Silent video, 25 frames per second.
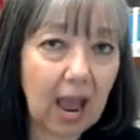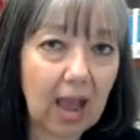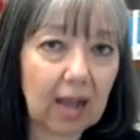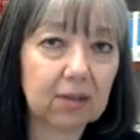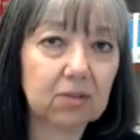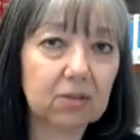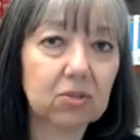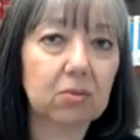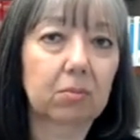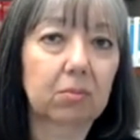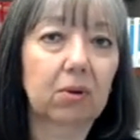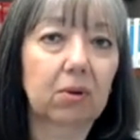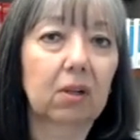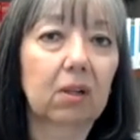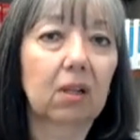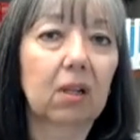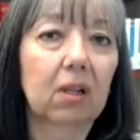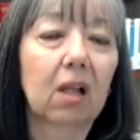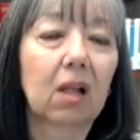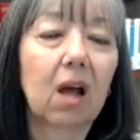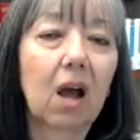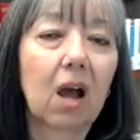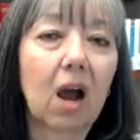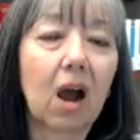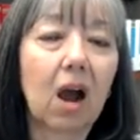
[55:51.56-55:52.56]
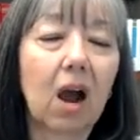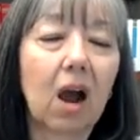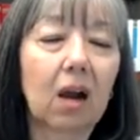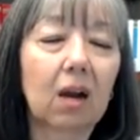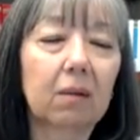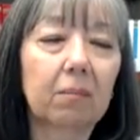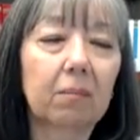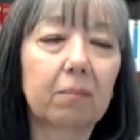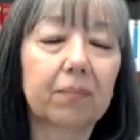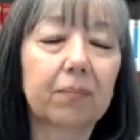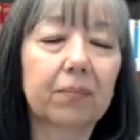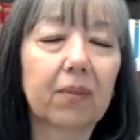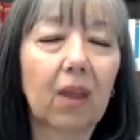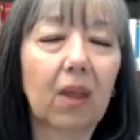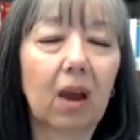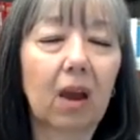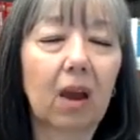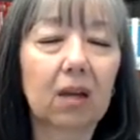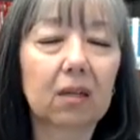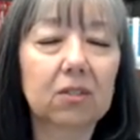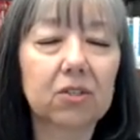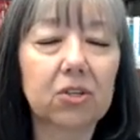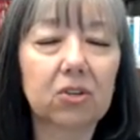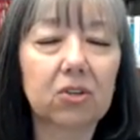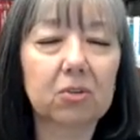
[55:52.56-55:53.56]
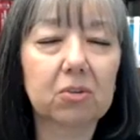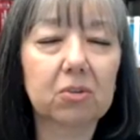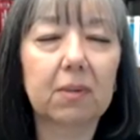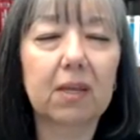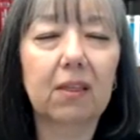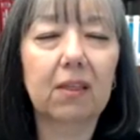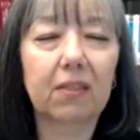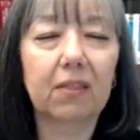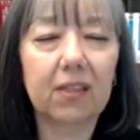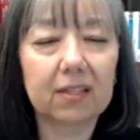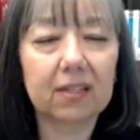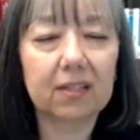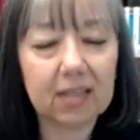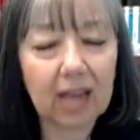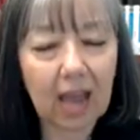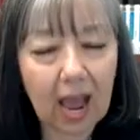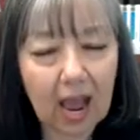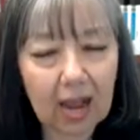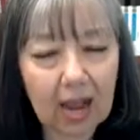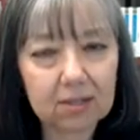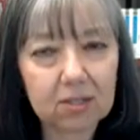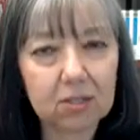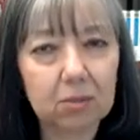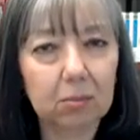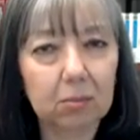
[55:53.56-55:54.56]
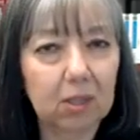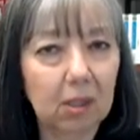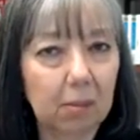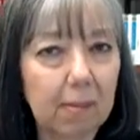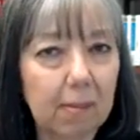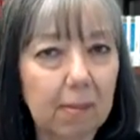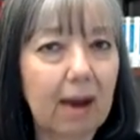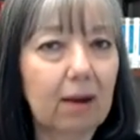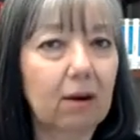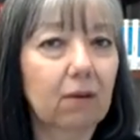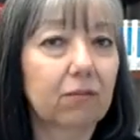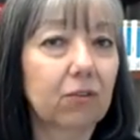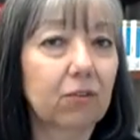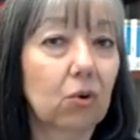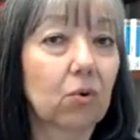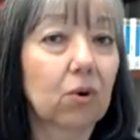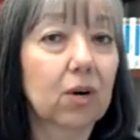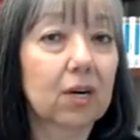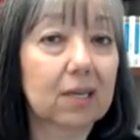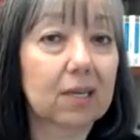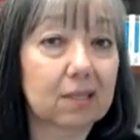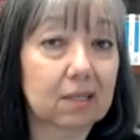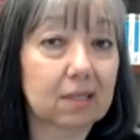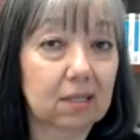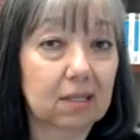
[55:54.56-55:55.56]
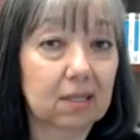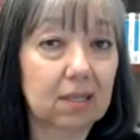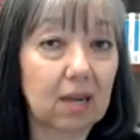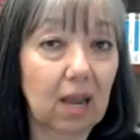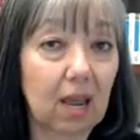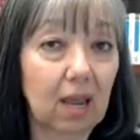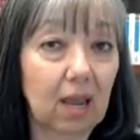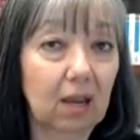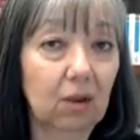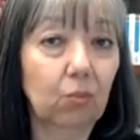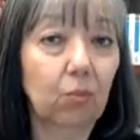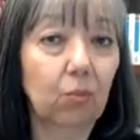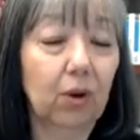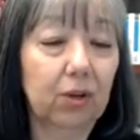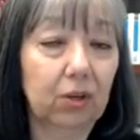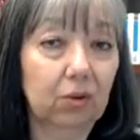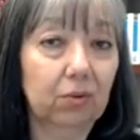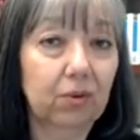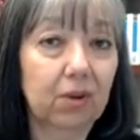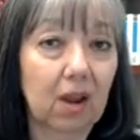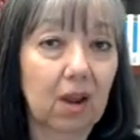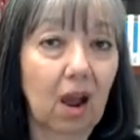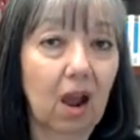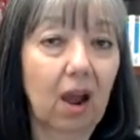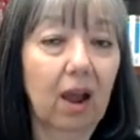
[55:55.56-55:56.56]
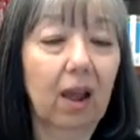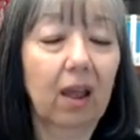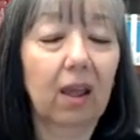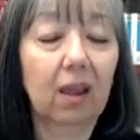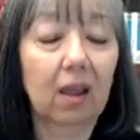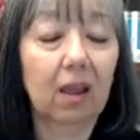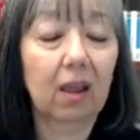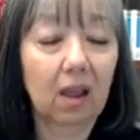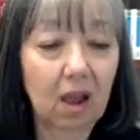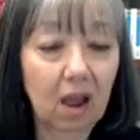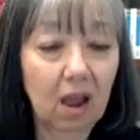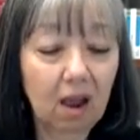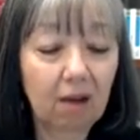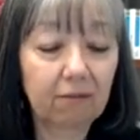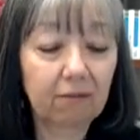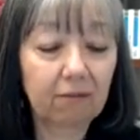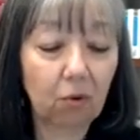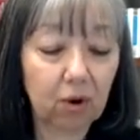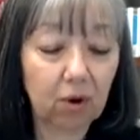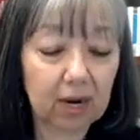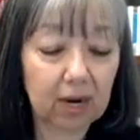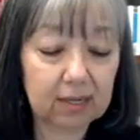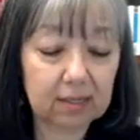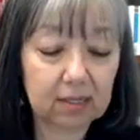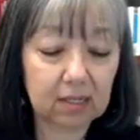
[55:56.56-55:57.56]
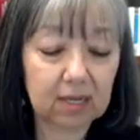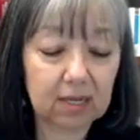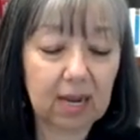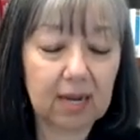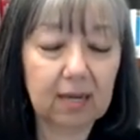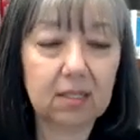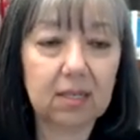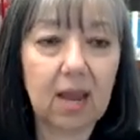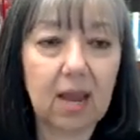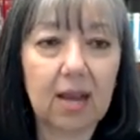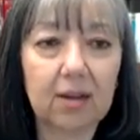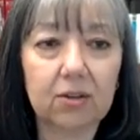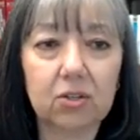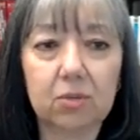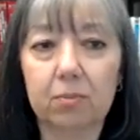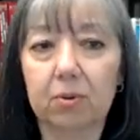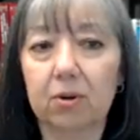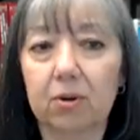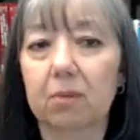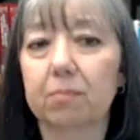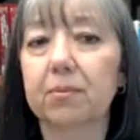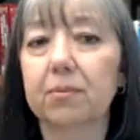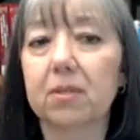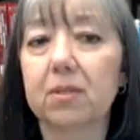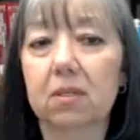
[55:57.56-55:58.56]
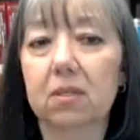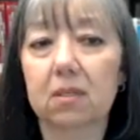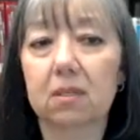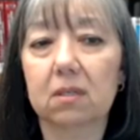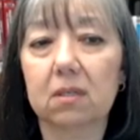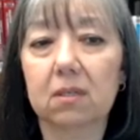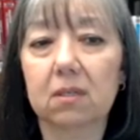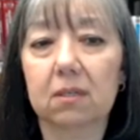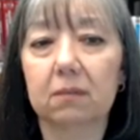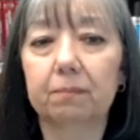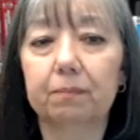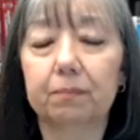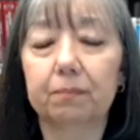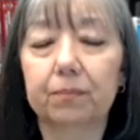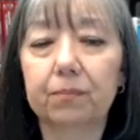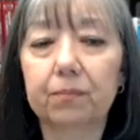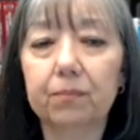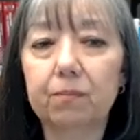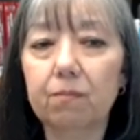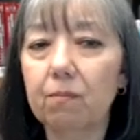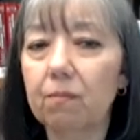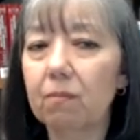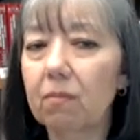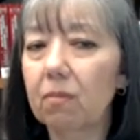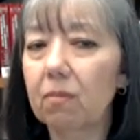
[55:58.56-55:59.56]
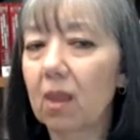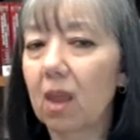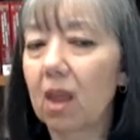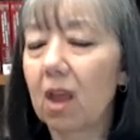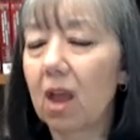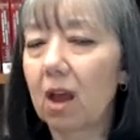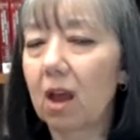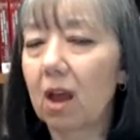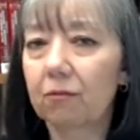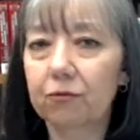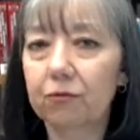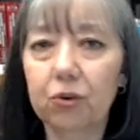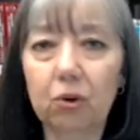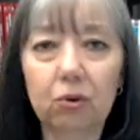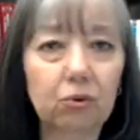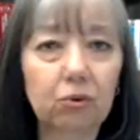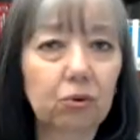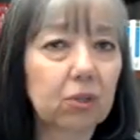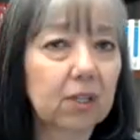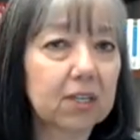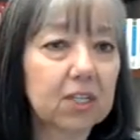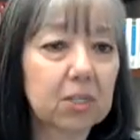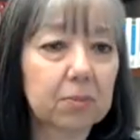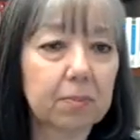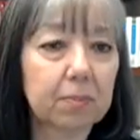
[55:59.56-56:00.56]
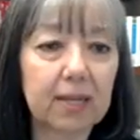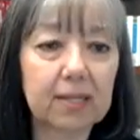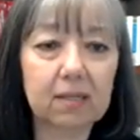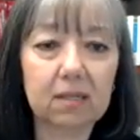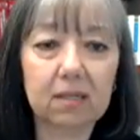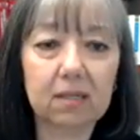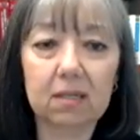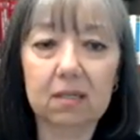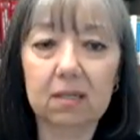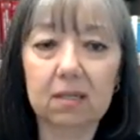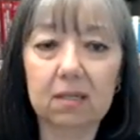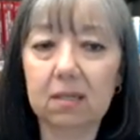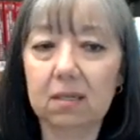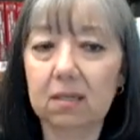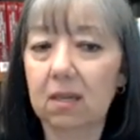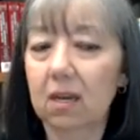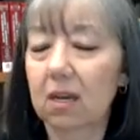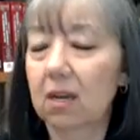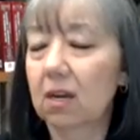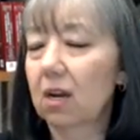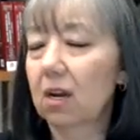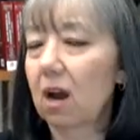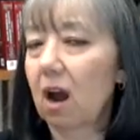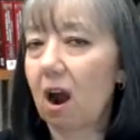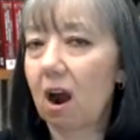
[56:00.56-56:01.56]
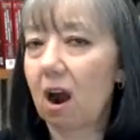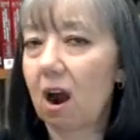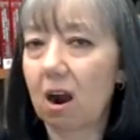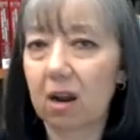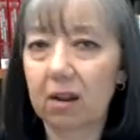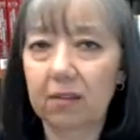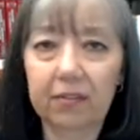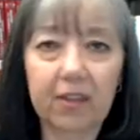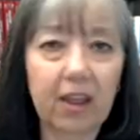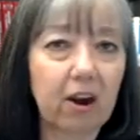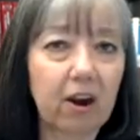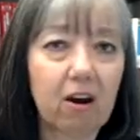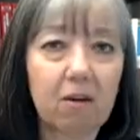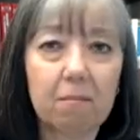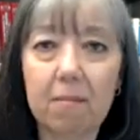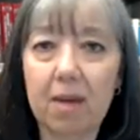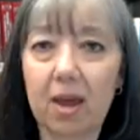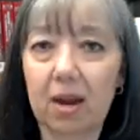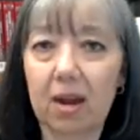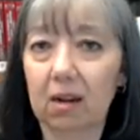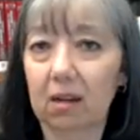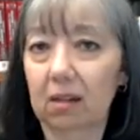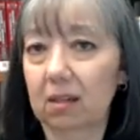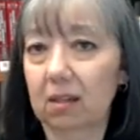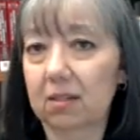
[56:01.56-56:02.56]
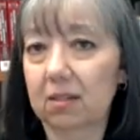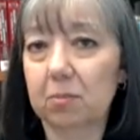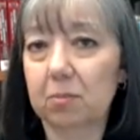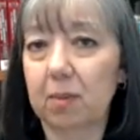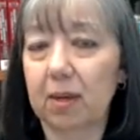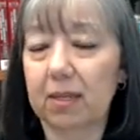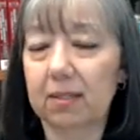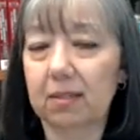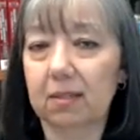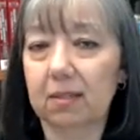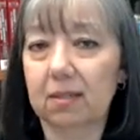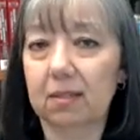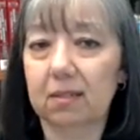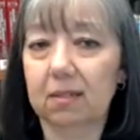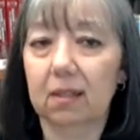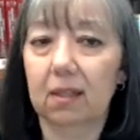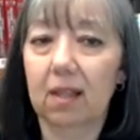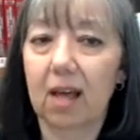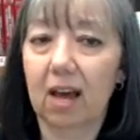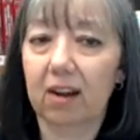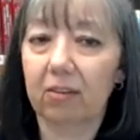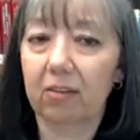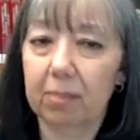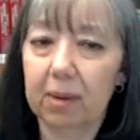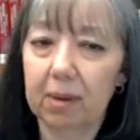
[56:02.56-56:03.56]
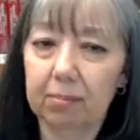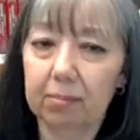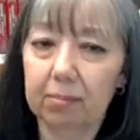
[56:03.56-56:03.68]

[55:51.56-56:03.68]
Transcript: taxable, um, excuse me, the taxable amount of your estate when you die for estate tax purposes. Funeral expenses, they aren't medical expenses. A lot of